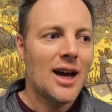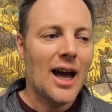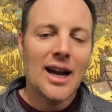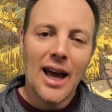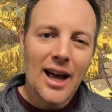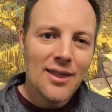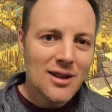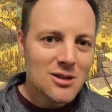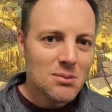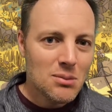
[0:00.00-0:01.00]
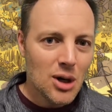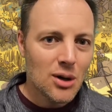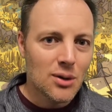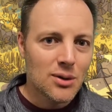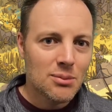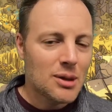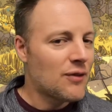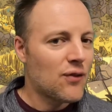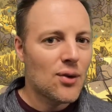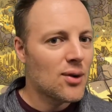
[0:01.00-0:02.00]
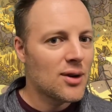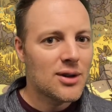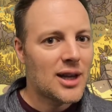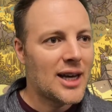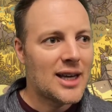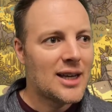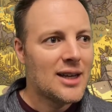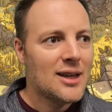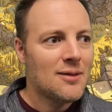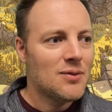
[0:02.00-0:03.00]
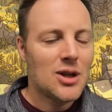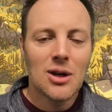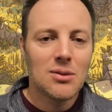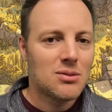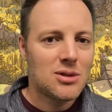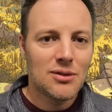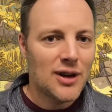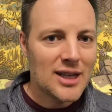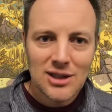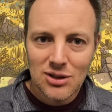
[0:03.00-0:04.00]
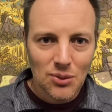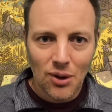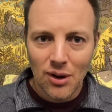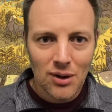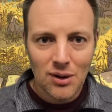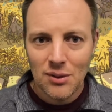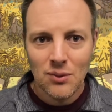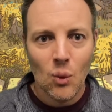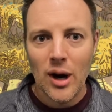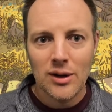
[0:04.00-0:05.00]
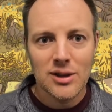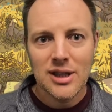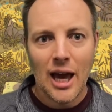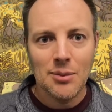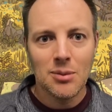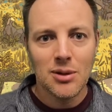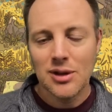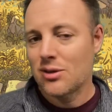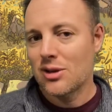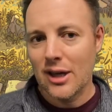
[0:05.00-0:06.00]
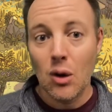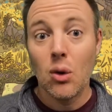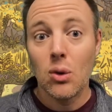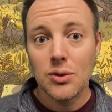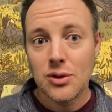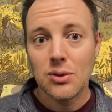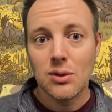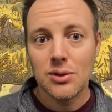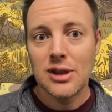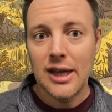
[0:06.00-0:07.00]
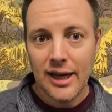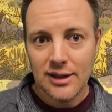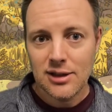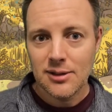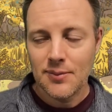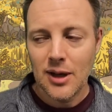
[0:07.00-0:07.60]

And it had this mode before, like, devices were all wireless capable. This was like old school DS.